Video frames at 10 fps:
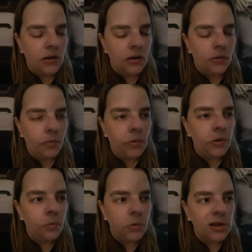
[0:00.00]
Where
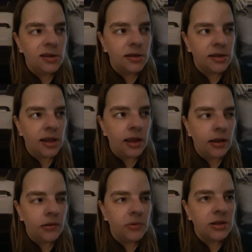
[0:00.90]
was this at? It
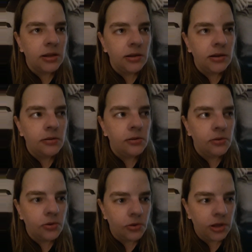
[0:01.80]
was in
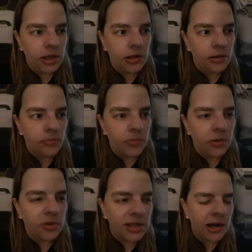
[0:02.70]
Illinois, but it
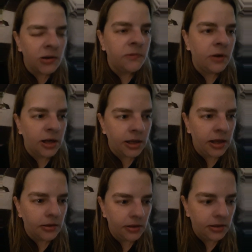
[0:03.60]
was out of Rock
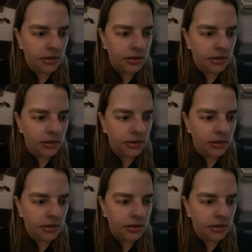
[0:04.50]
Island.